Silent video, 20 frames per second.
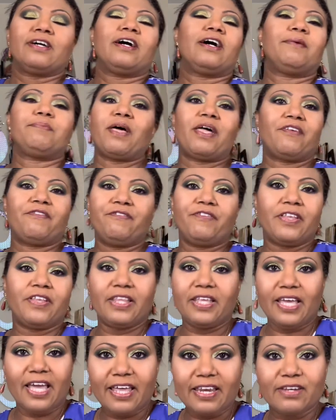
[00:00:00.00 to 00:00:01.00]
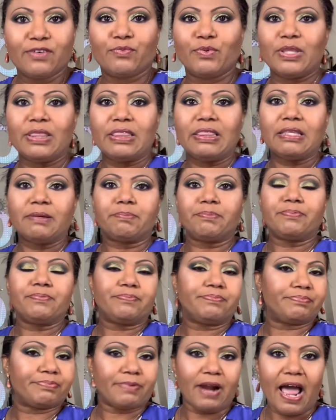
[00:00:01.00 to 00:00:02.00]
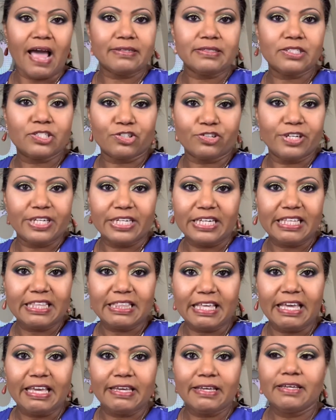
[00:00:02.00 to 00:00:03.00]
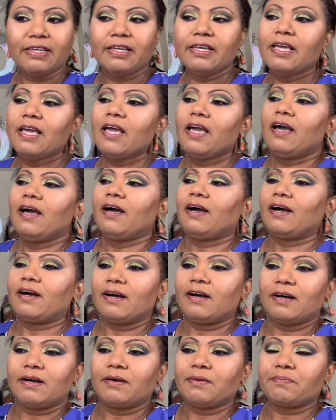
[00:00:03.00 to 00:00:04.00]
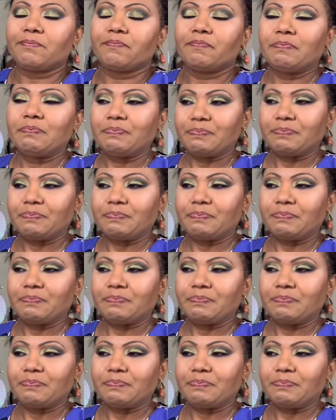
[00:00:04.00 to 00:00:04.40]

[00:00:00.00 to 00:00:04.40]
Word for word: I'm not affiliated with the brand or anything. Um,